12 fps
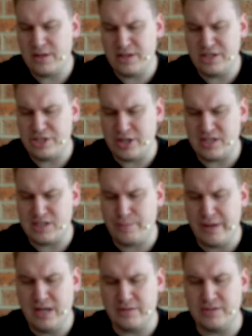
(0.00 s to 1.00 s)
think Junk
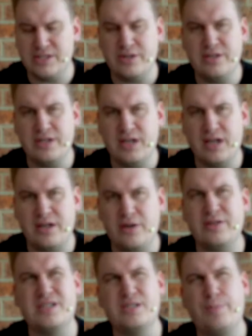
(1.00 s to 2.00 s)
Speeder is the only card
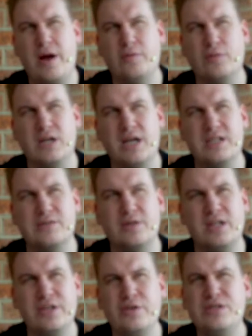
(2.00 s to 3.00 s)
on the Spiral card as
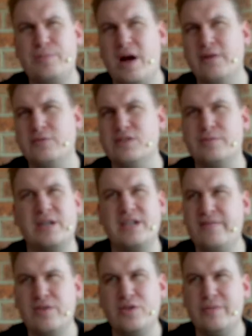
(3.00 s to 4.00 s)
well. I knew Spirals, but I
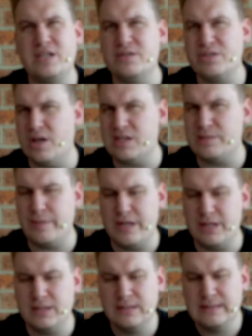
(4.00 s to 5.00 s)
never knew about Junk Speeder.